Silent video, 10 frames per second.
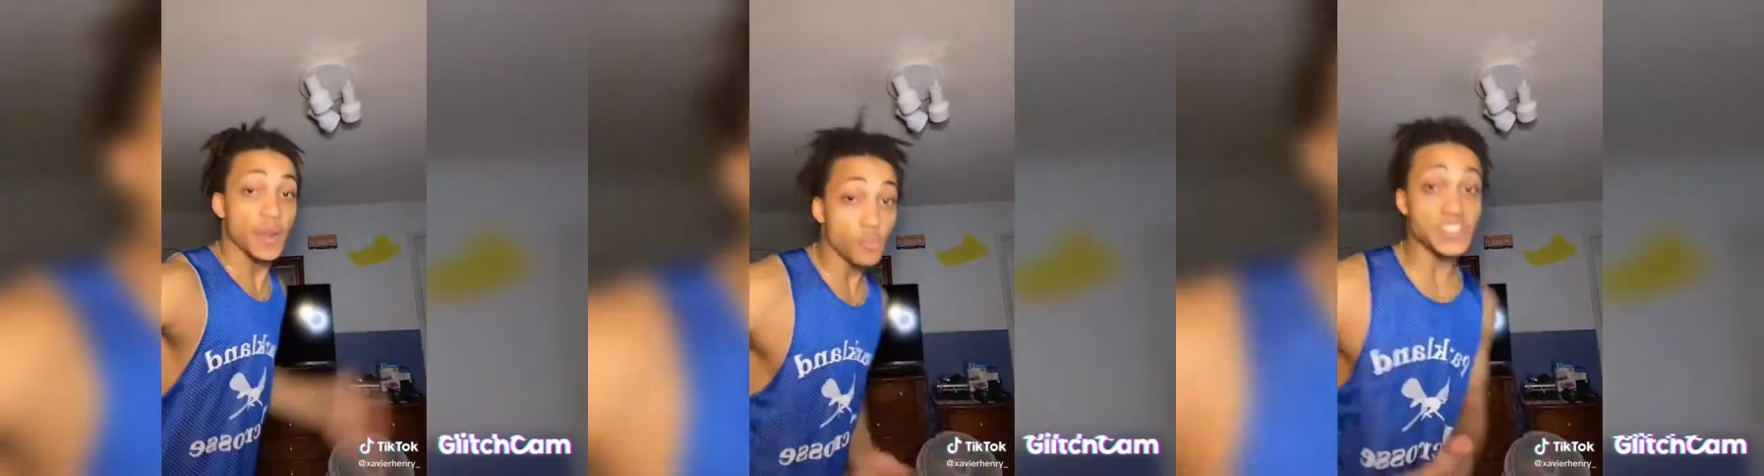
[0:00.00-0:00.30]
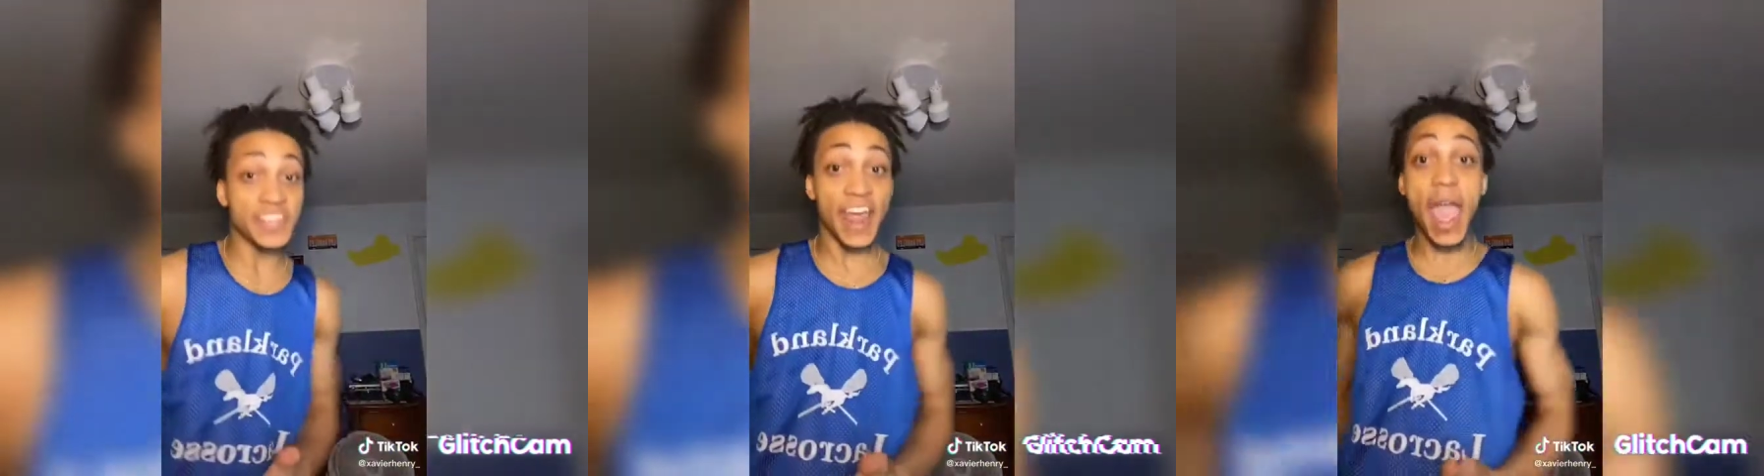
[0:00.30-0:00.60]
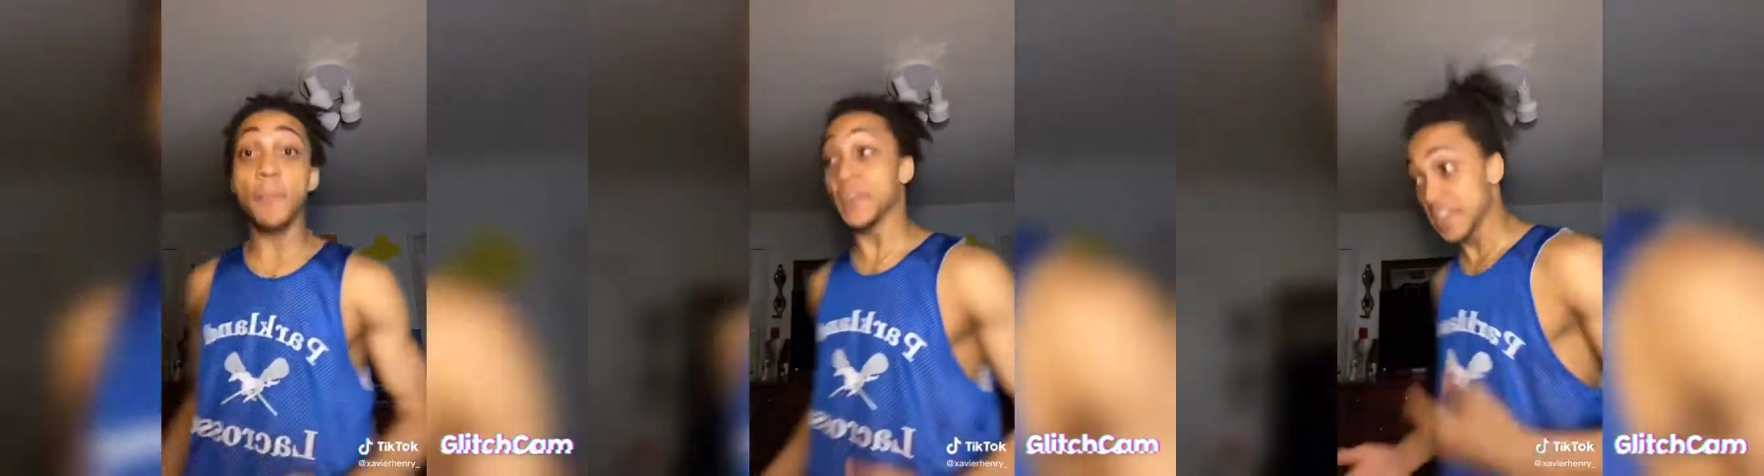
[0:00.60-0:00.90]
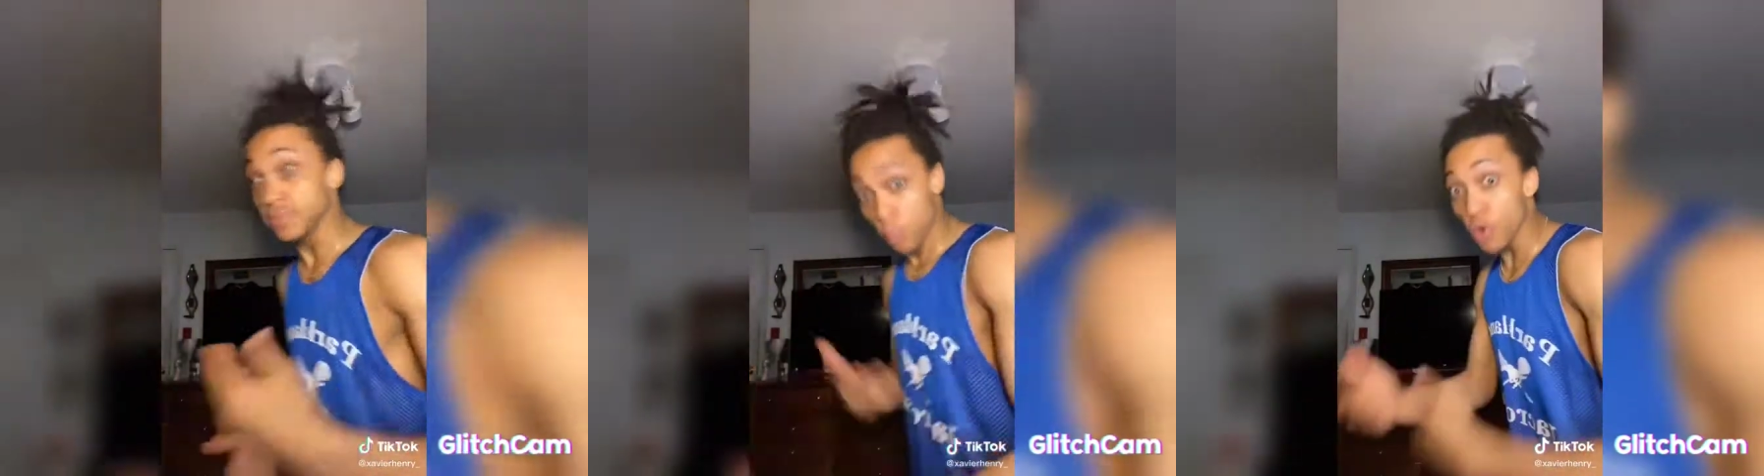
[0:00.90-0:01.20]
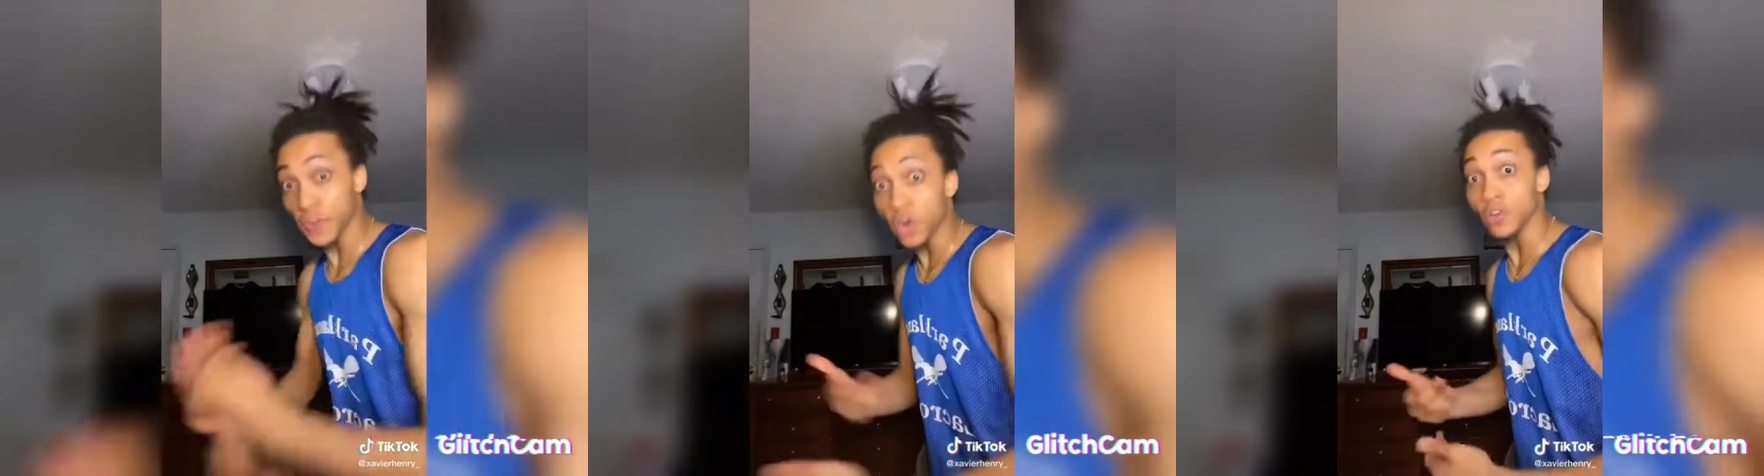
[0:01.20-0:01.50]
what's gonna happen is
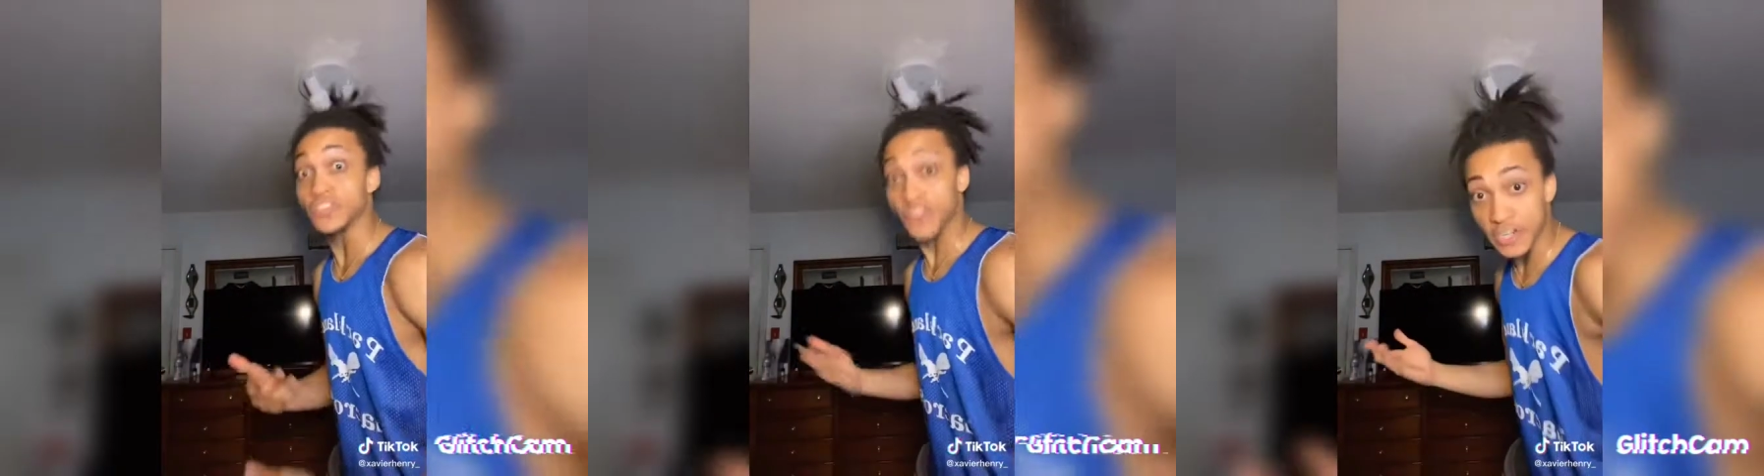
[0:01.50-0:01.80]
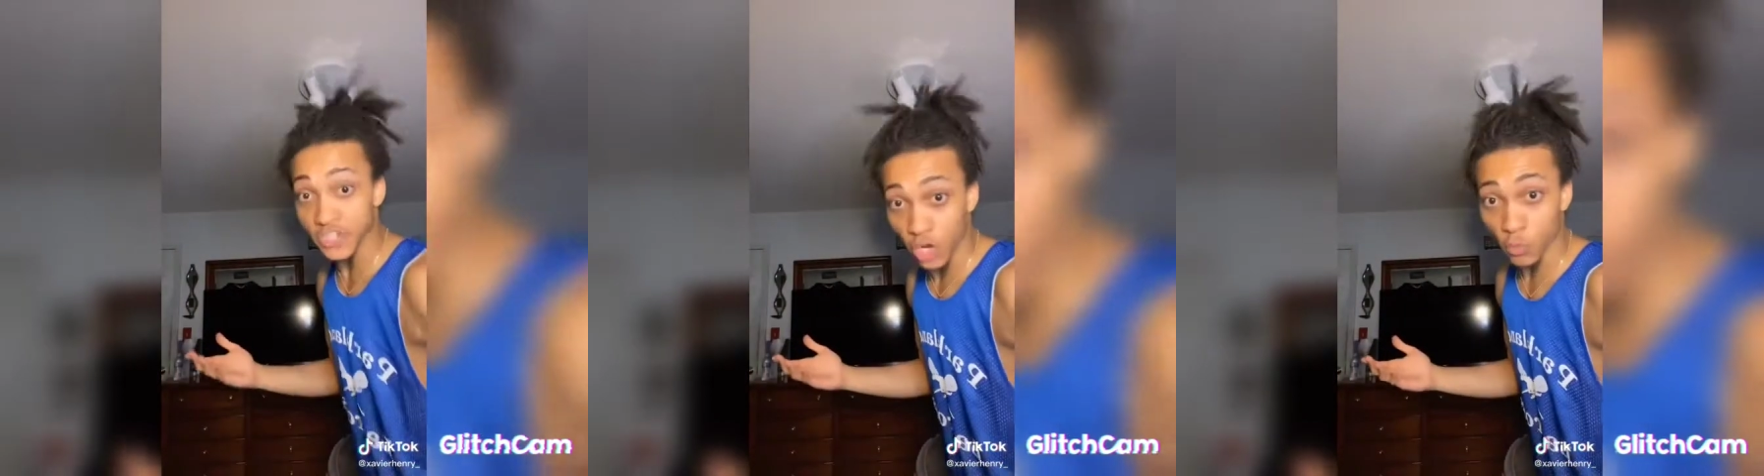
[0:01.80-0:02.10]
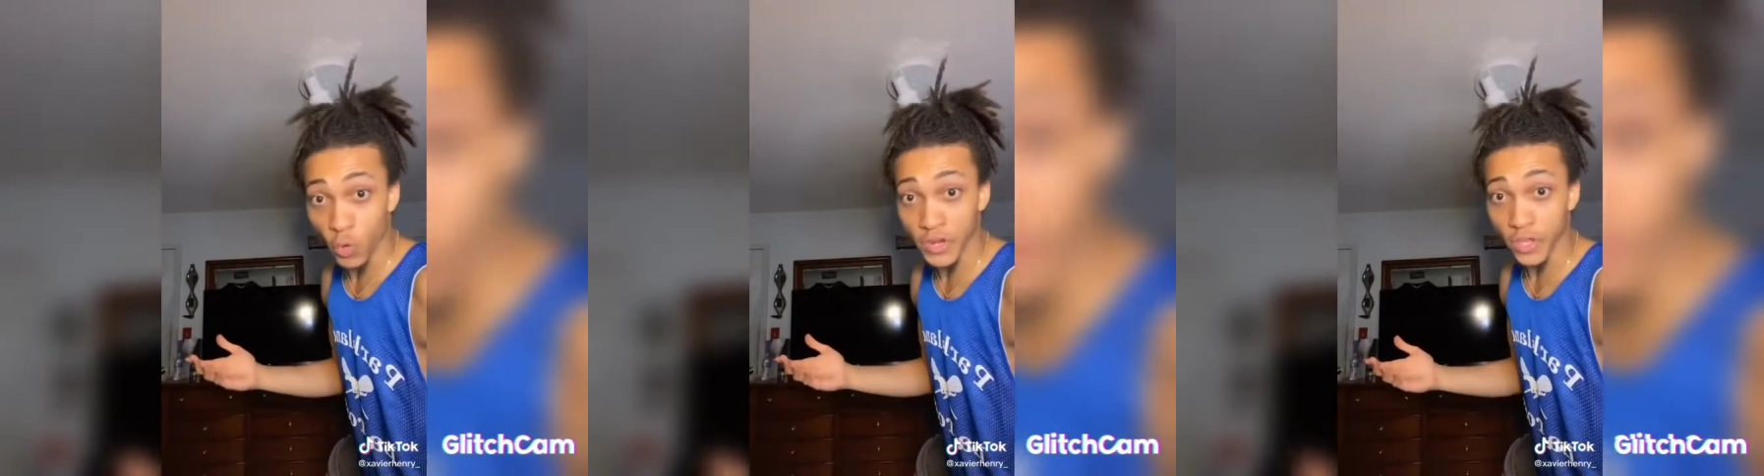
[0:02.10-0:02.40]
more girls are gonna start wanting you.